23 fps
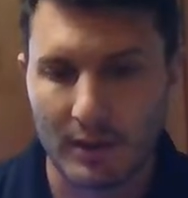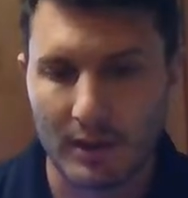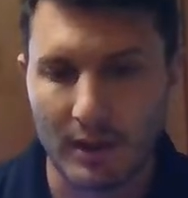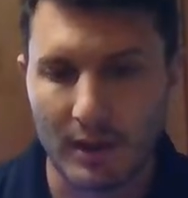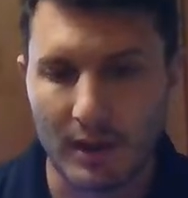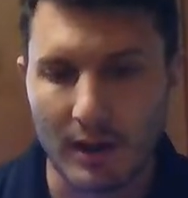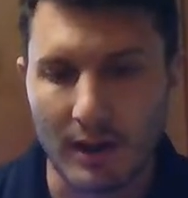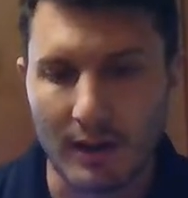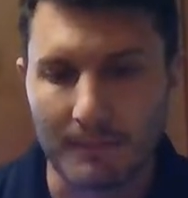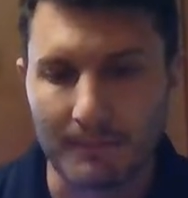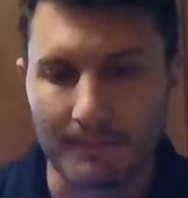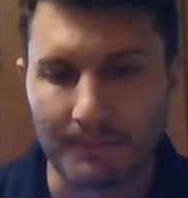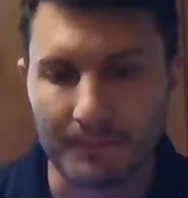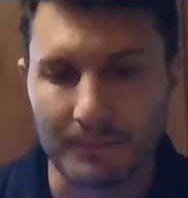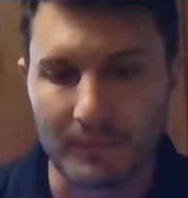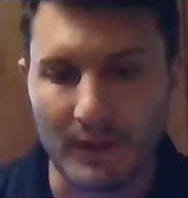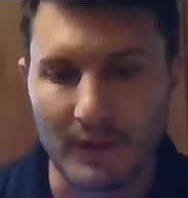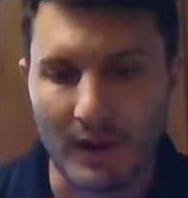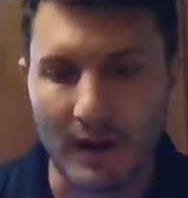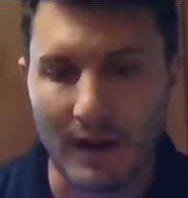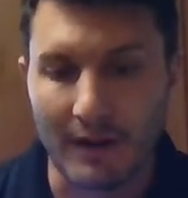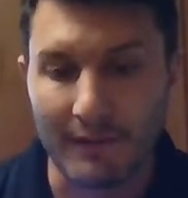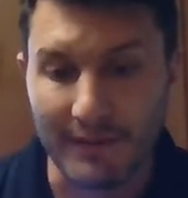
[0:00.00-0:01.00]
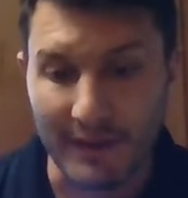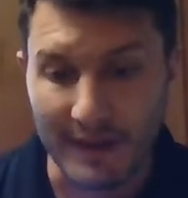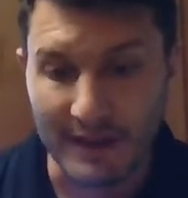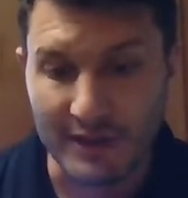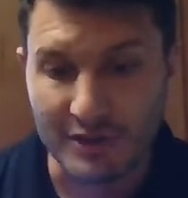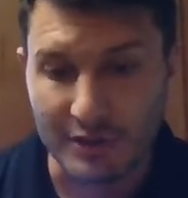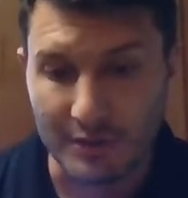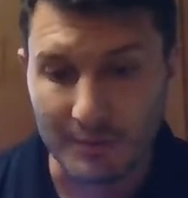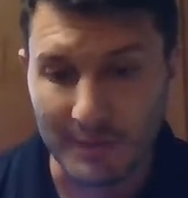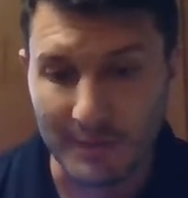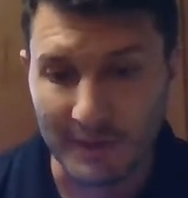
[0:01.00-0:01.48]
of
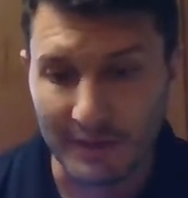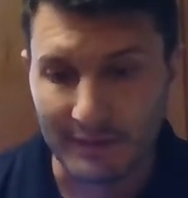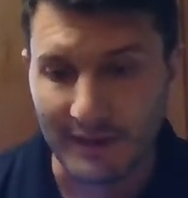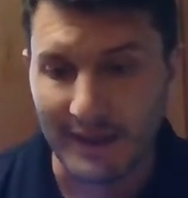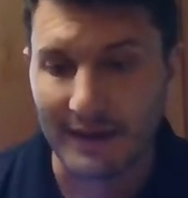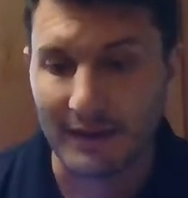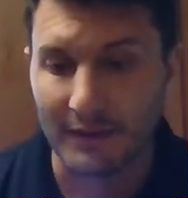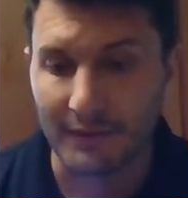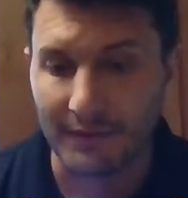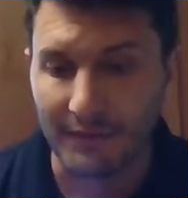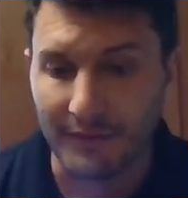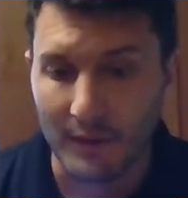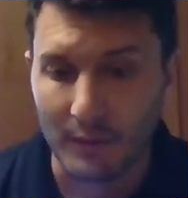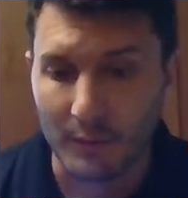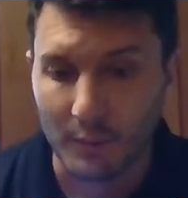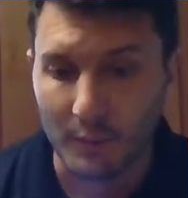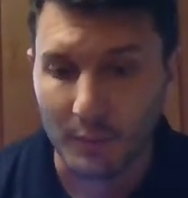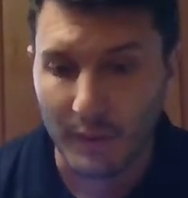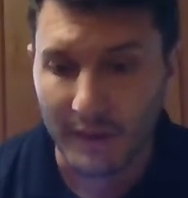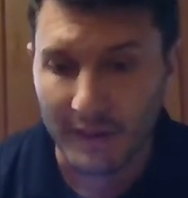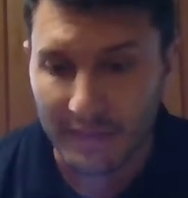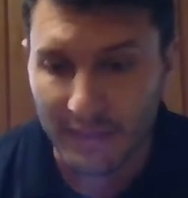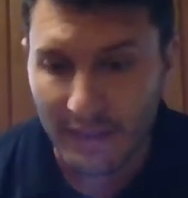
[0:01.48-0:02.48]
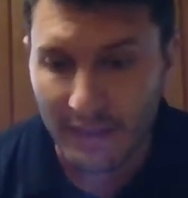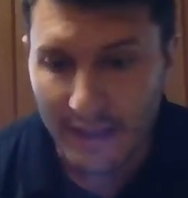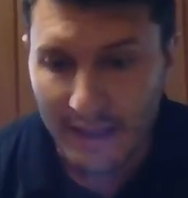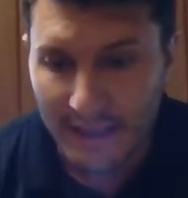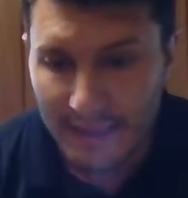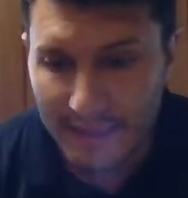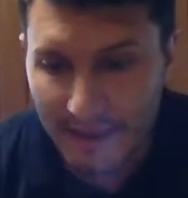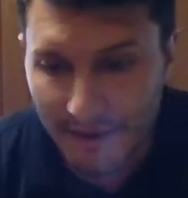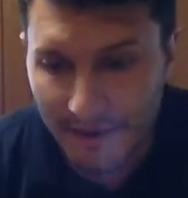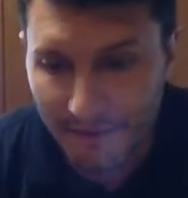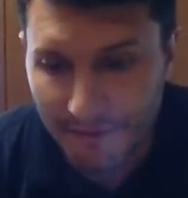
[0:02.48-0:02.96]
instruments interfere with
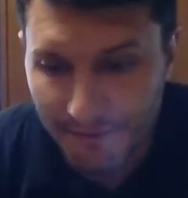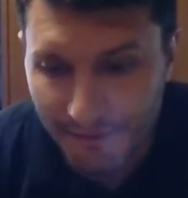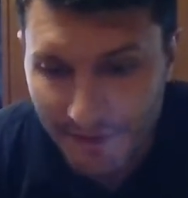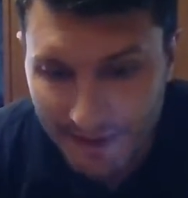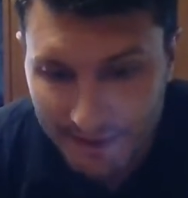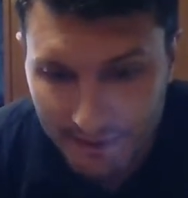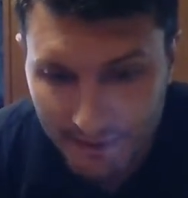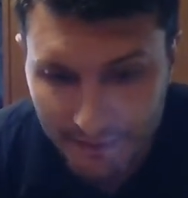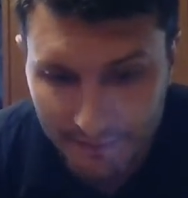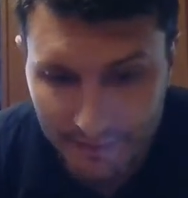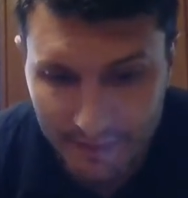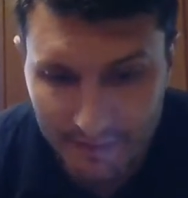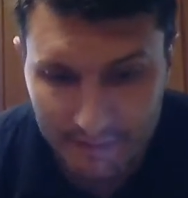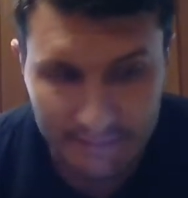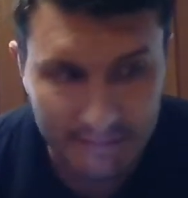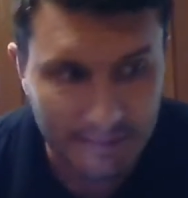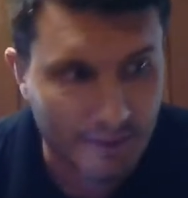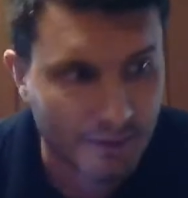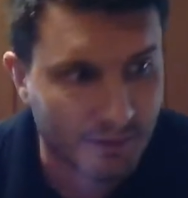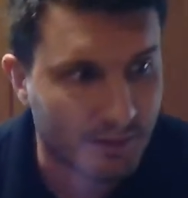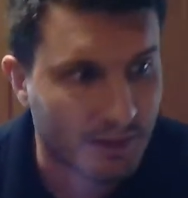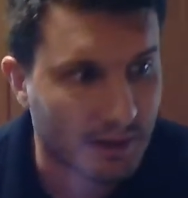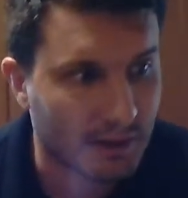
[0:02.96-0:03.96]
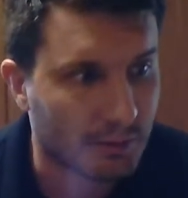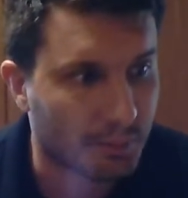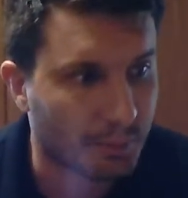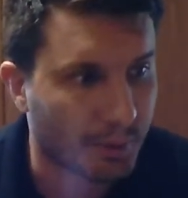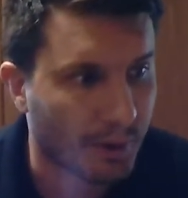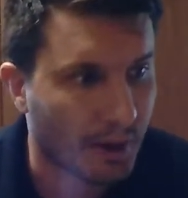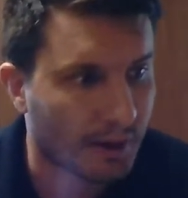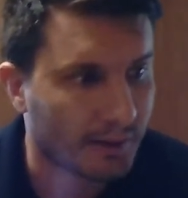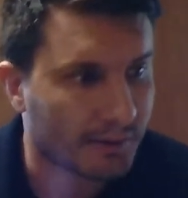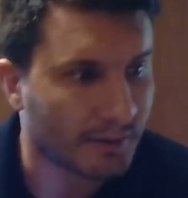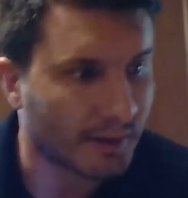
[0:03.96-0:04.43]
the effectiveness of these
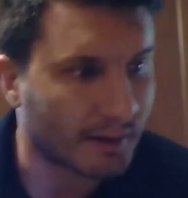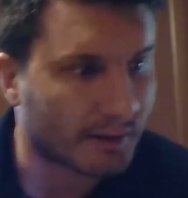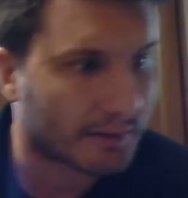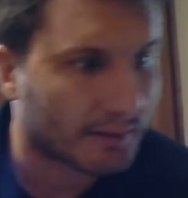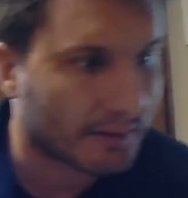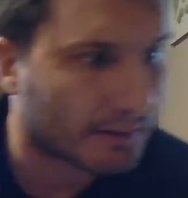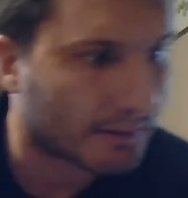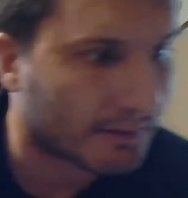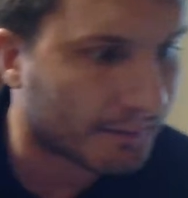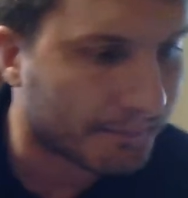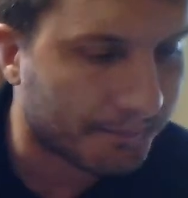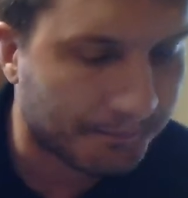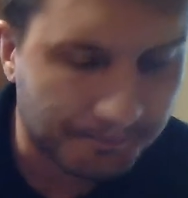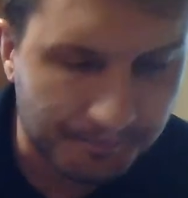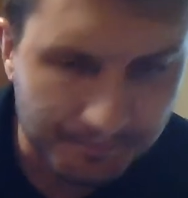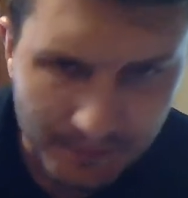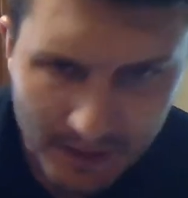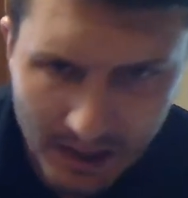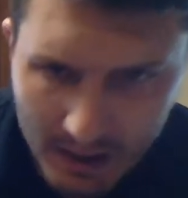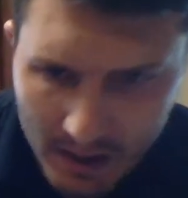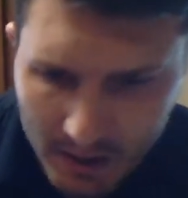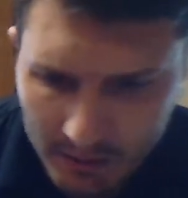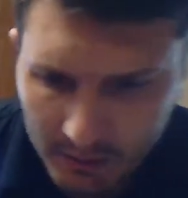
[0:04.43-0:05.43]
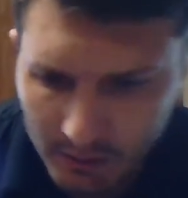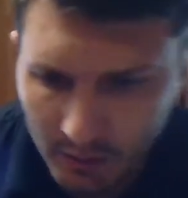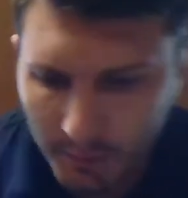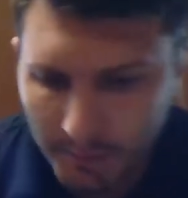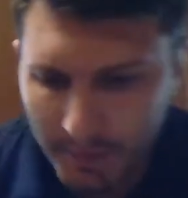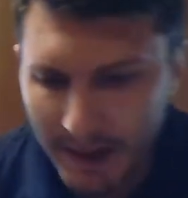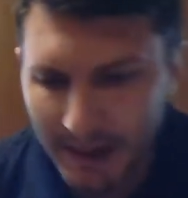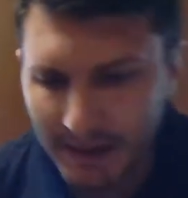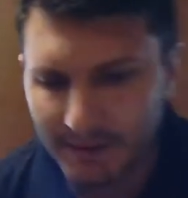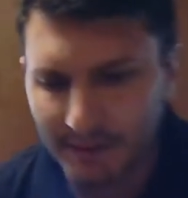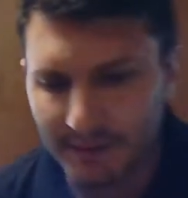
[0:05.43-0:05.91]
processes. So
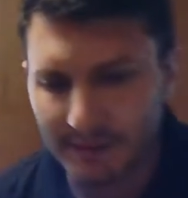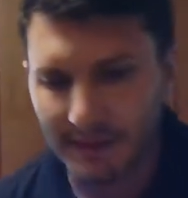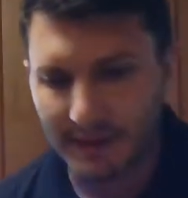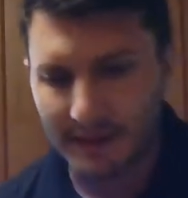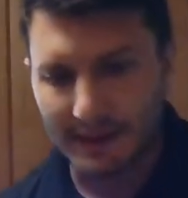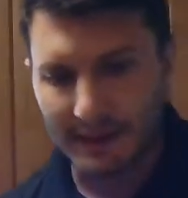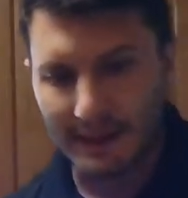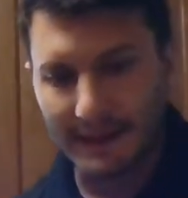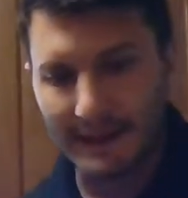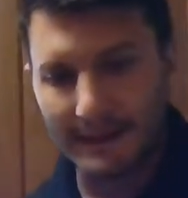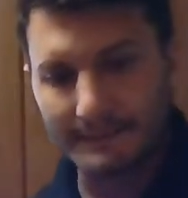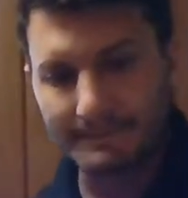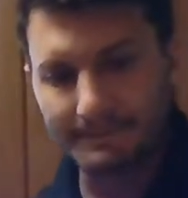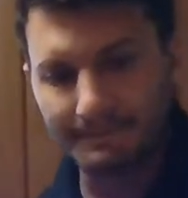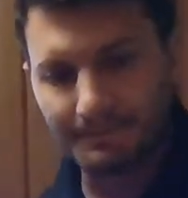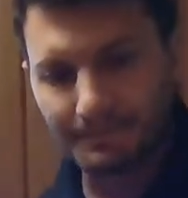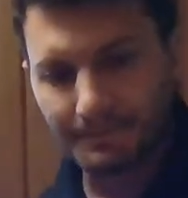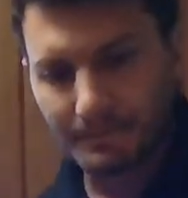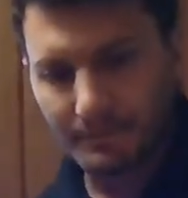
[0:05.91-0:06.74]
basically,